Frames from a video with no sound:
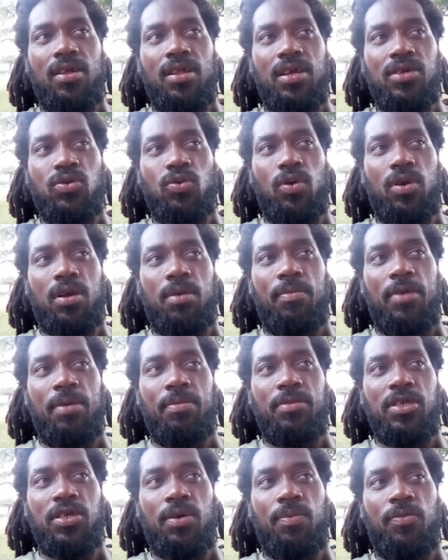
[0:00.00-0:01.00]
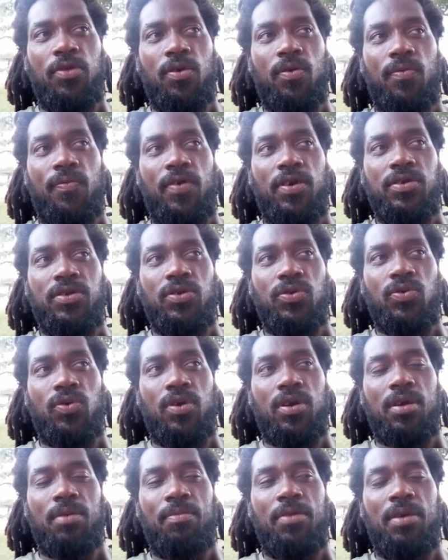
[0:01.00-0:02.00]
there's order commandment judgment universe. There's
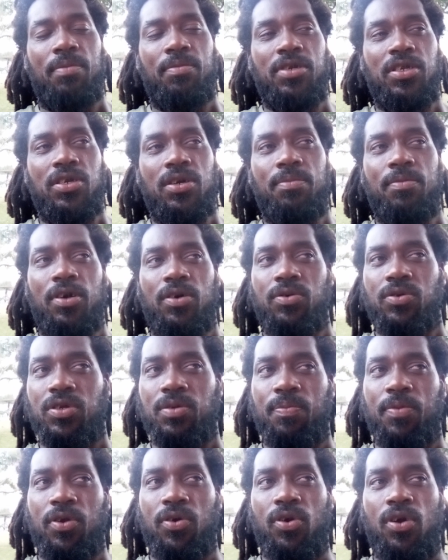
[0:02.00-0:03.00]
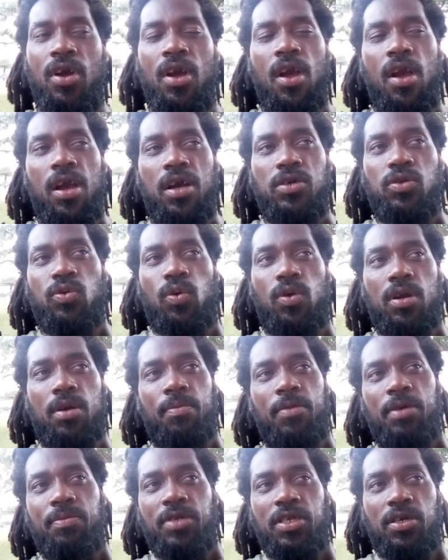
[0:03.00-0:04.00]
order commandment judgment whole Spirit. There's order
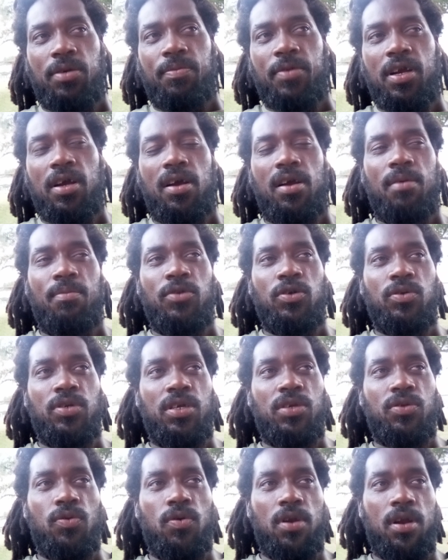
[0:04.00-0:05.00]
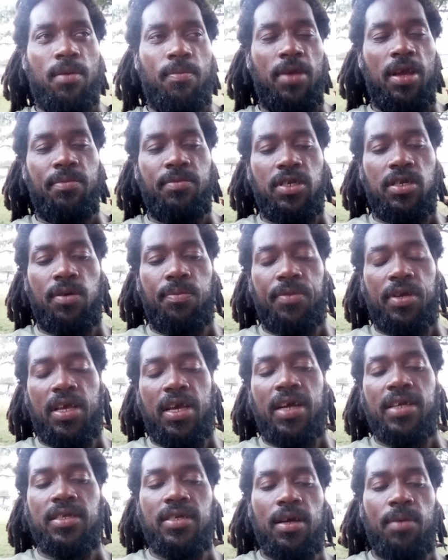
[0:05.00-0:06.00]
commandment judgment Kamo. There's order commandment judgment
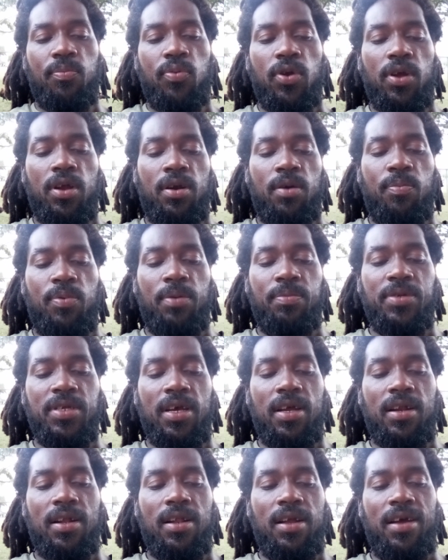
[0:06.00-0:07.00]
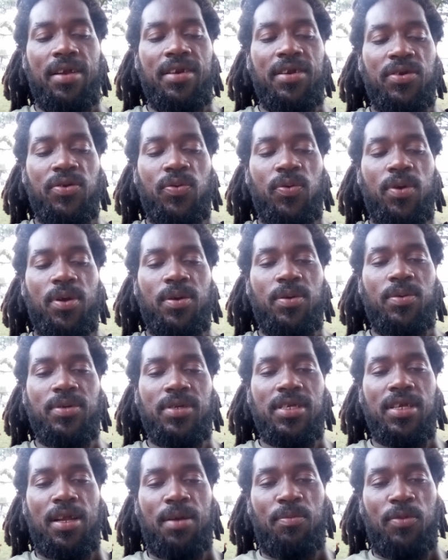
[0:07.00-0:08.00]
gas. I pray and I prophesy, declare, and I decree, and on the
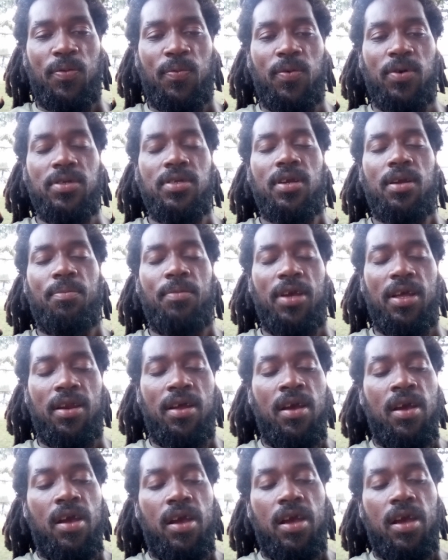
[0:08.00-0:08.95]
sound of my voice I command.